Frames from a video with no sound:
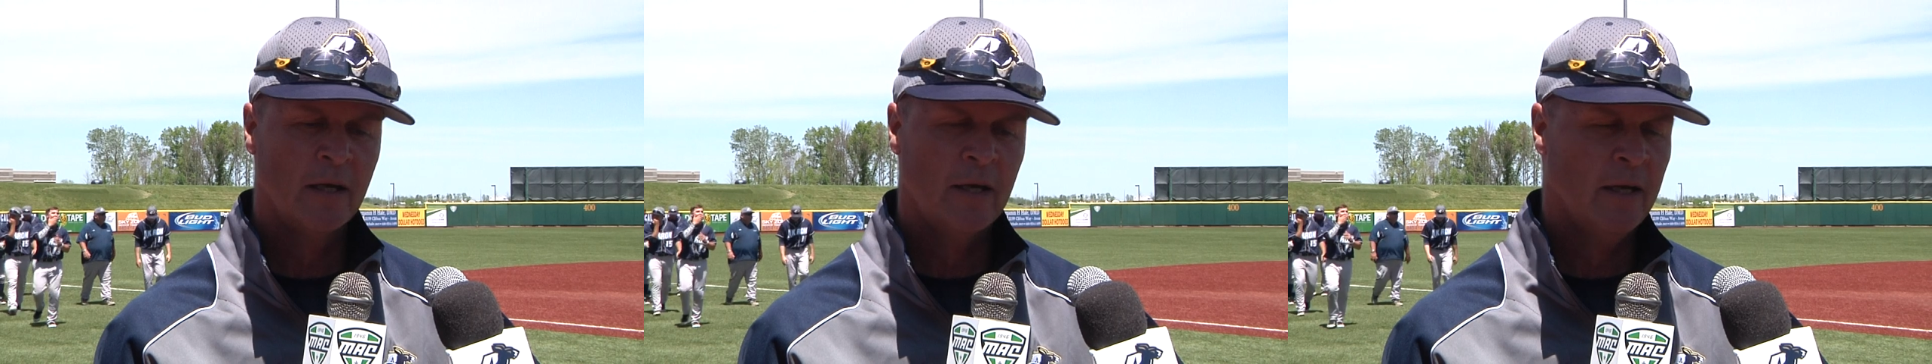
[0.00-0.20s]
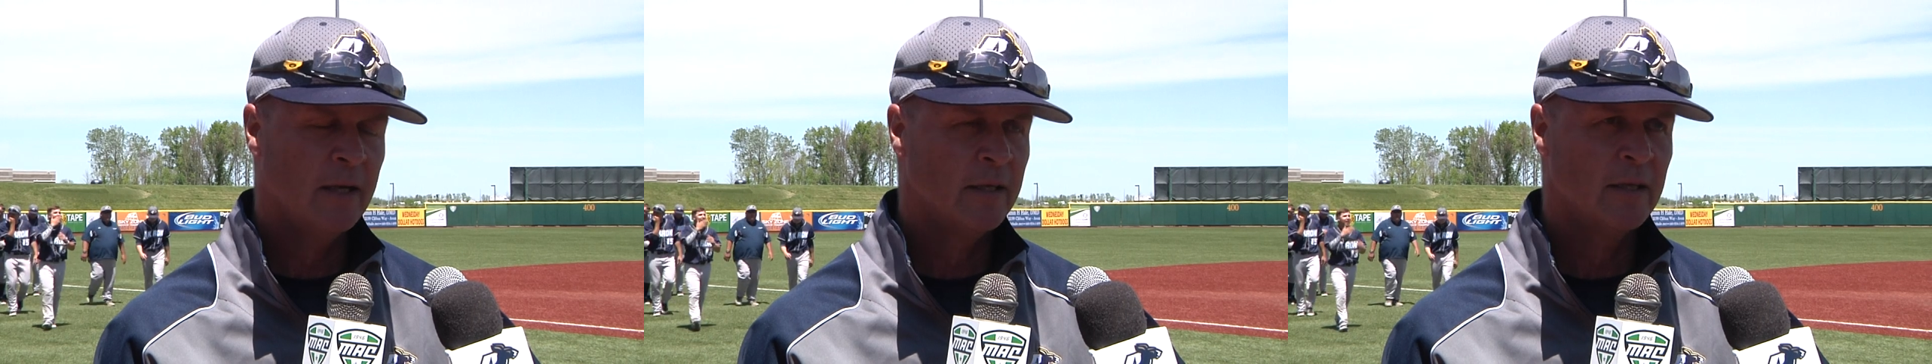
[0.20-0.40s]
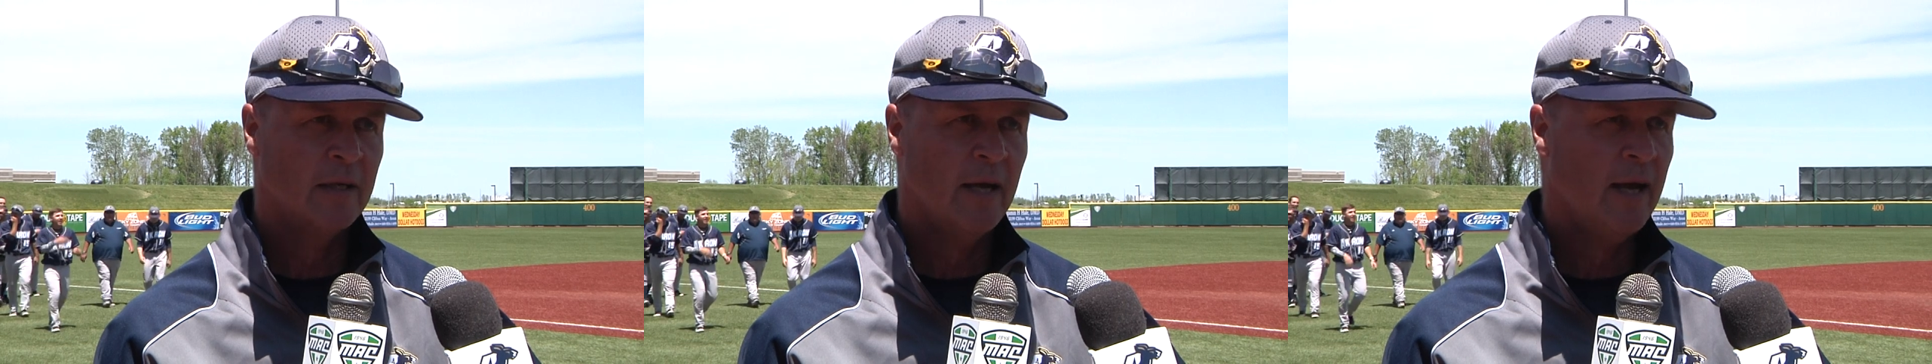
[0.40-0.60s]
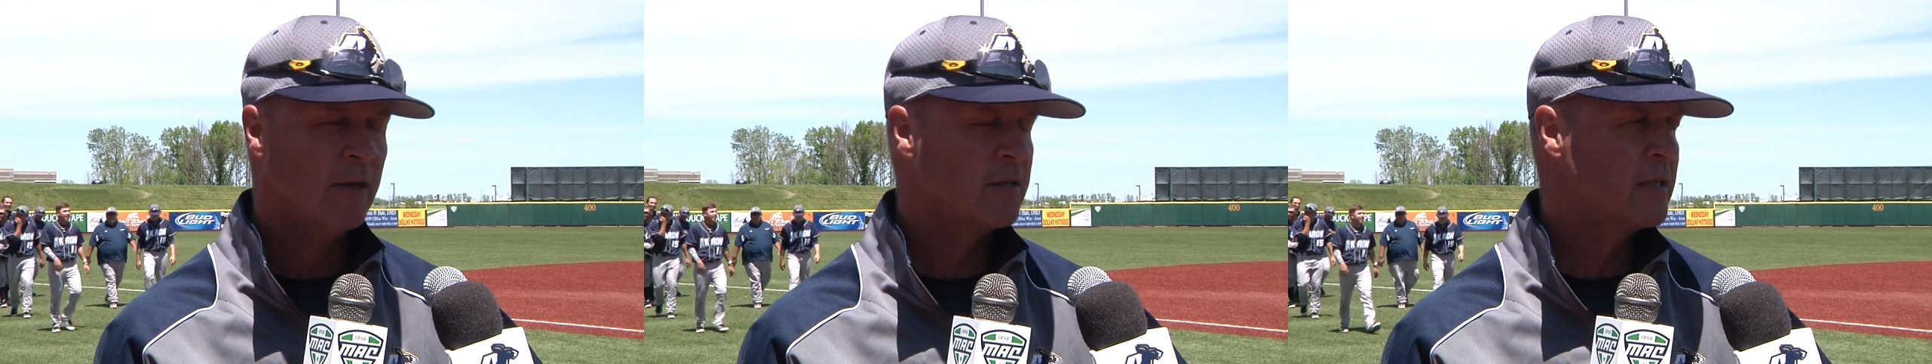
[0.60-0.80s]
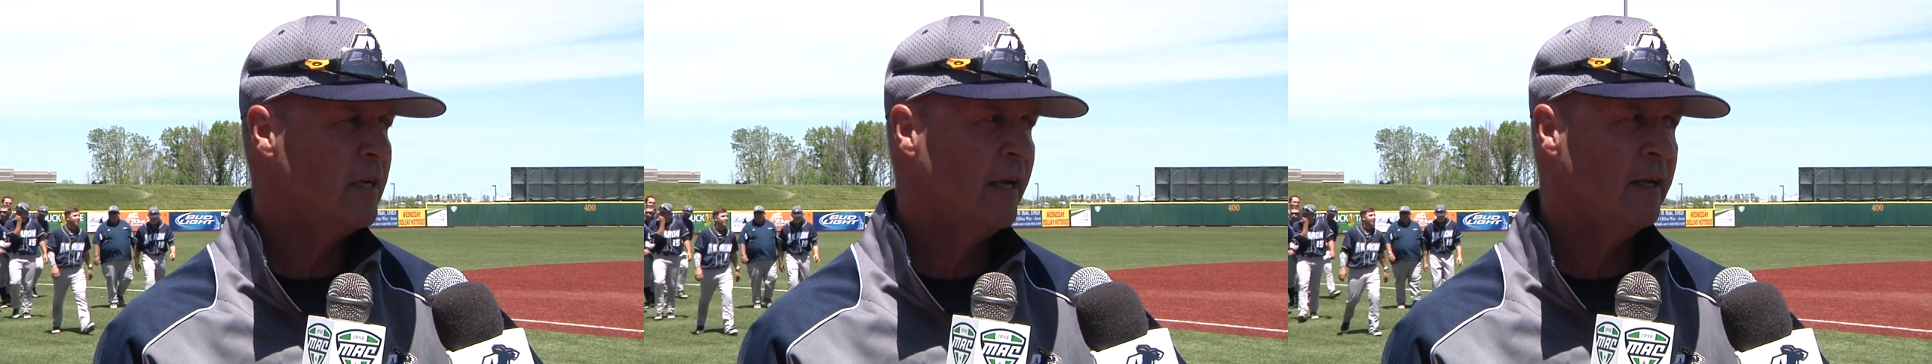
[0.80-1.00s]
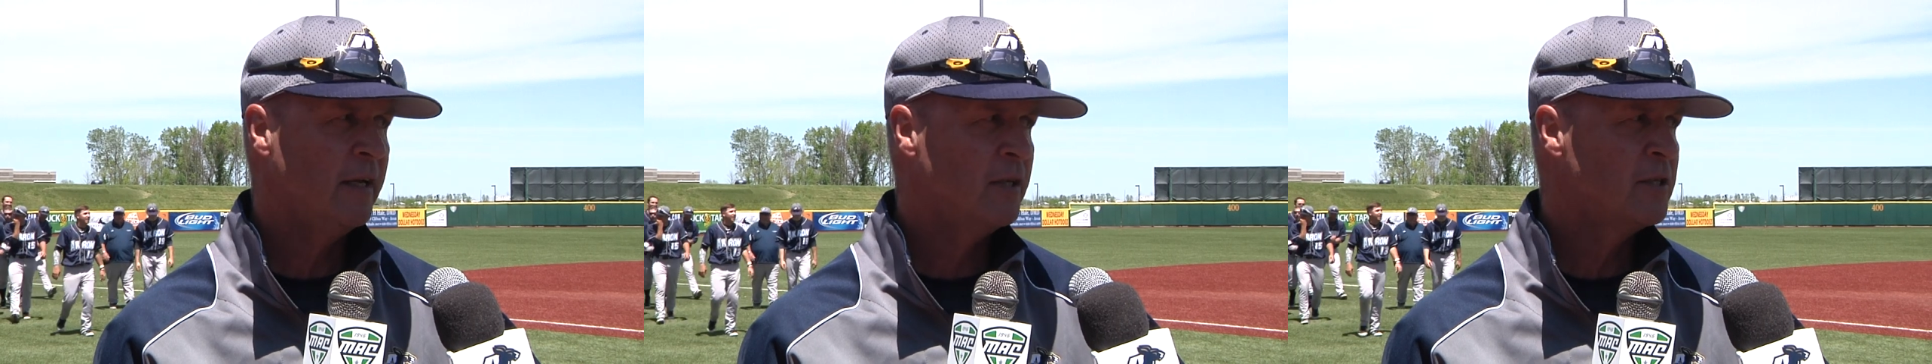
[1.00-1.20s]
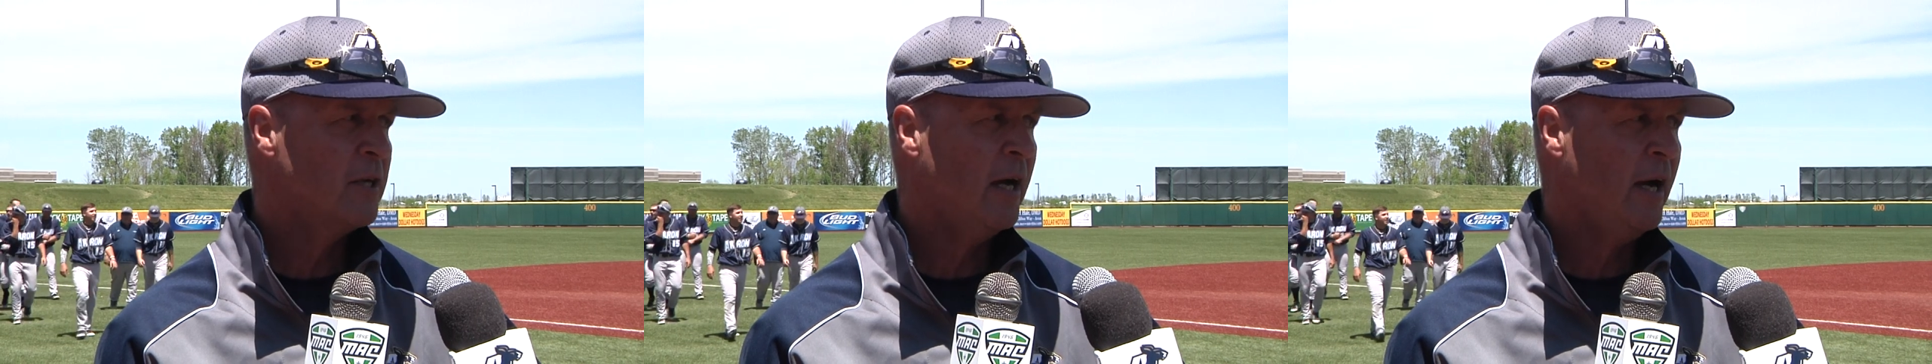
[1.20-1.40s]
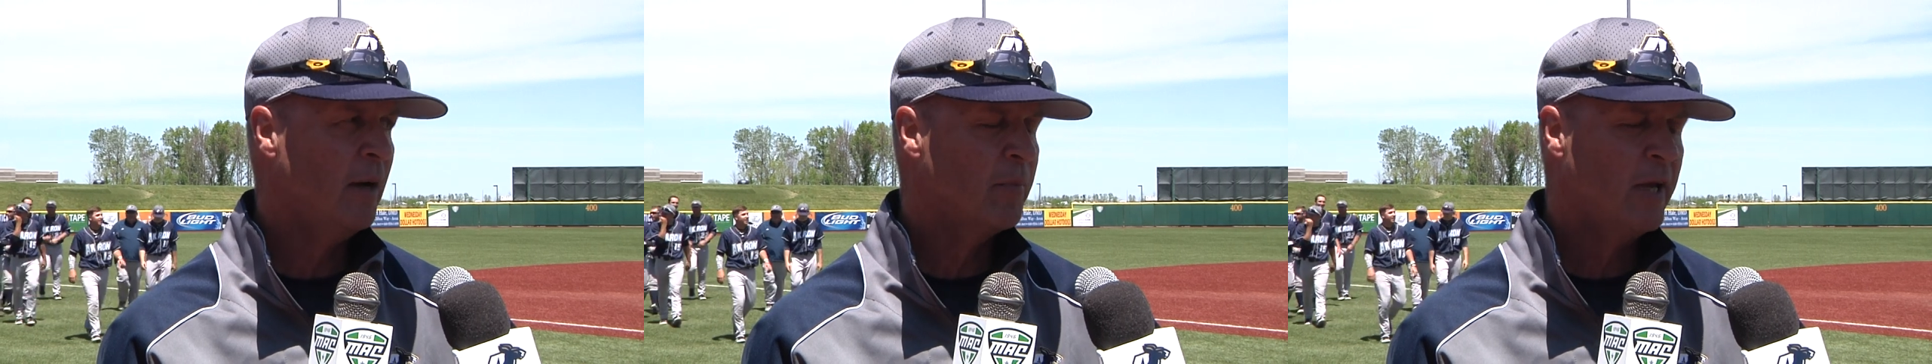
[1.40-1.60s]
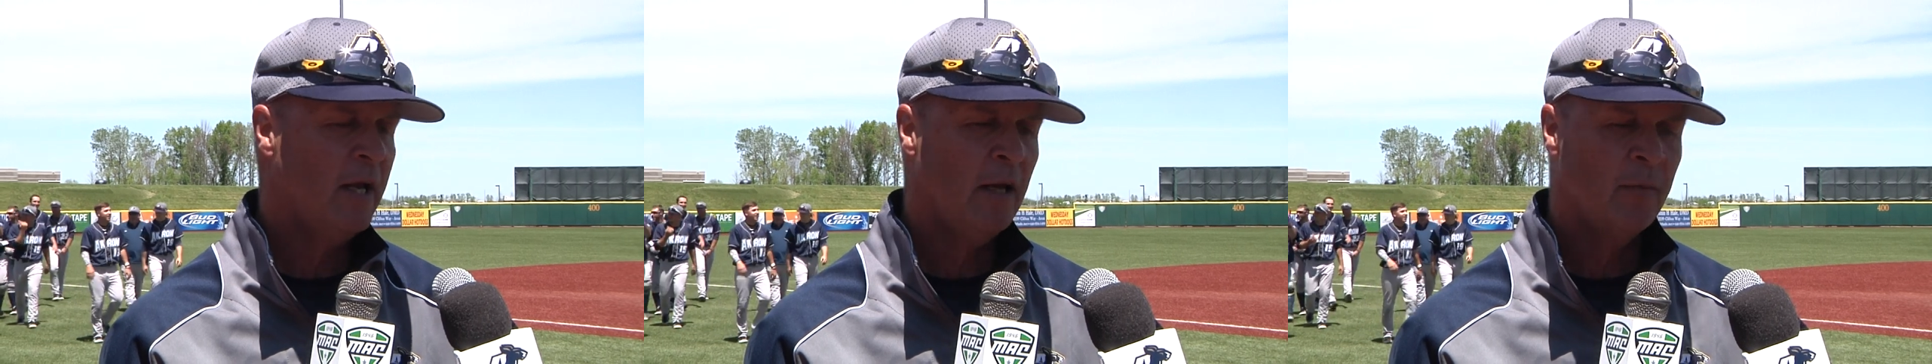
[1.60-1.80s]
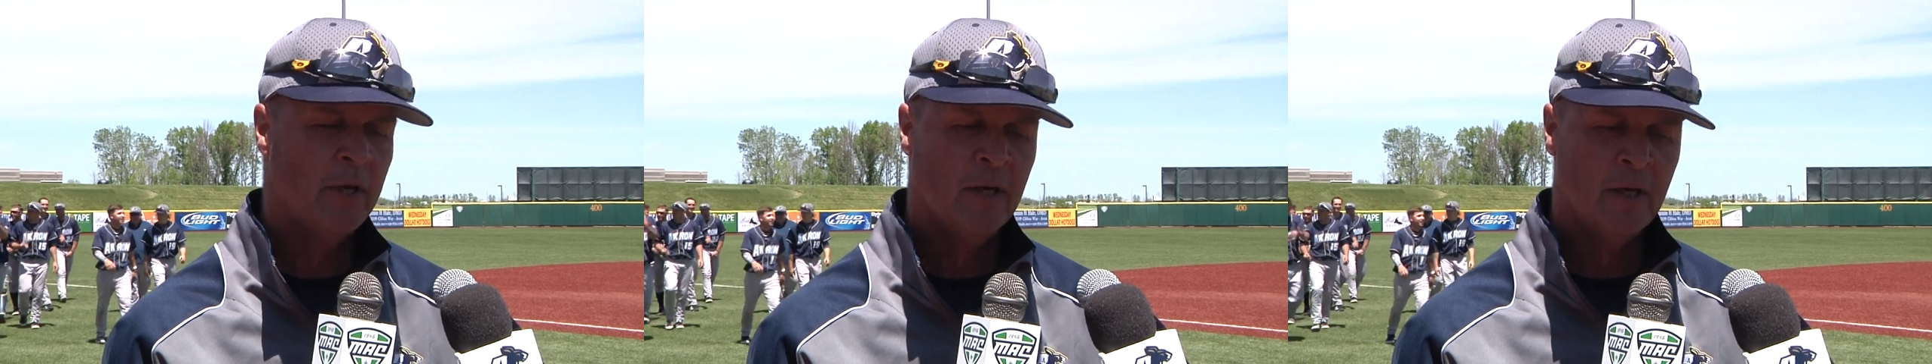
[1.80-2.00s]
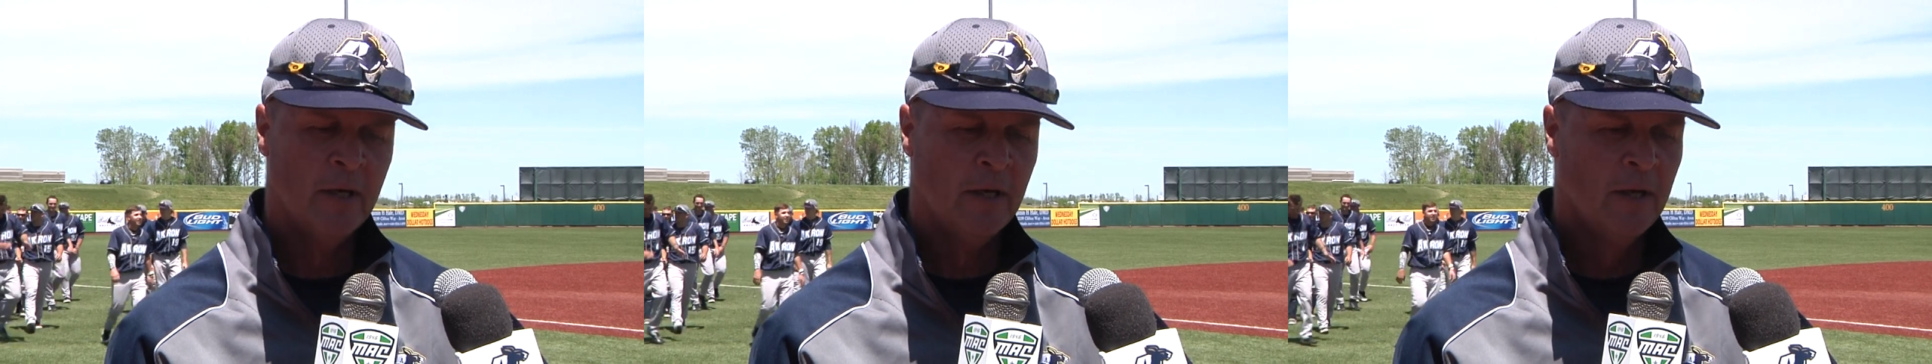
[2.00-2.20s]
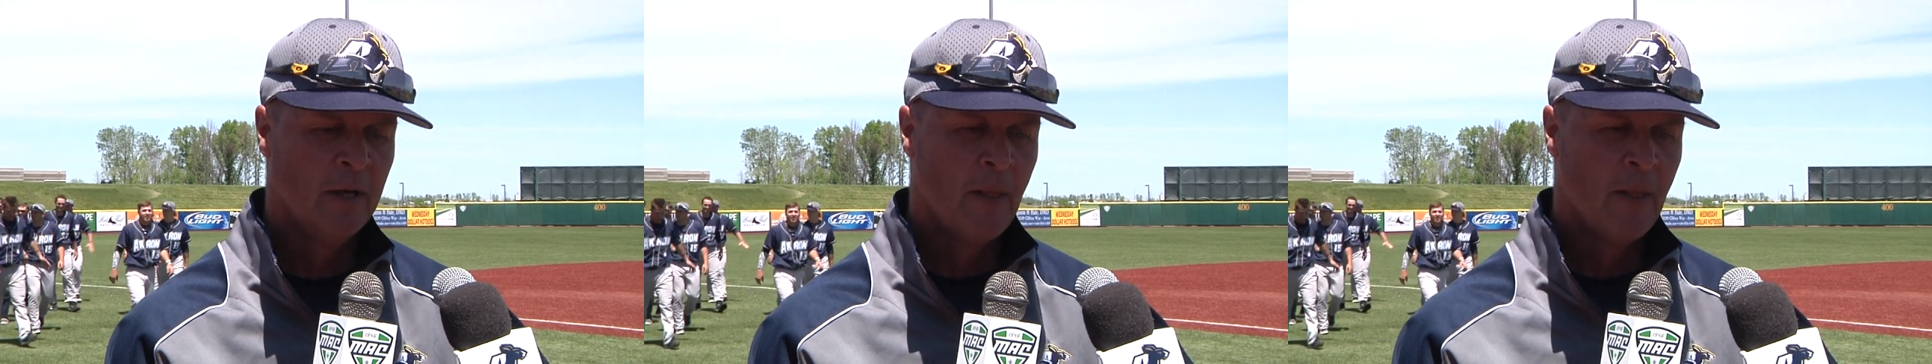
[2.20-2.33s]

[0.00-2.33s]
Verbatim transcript: again, did an outstanding job, came in,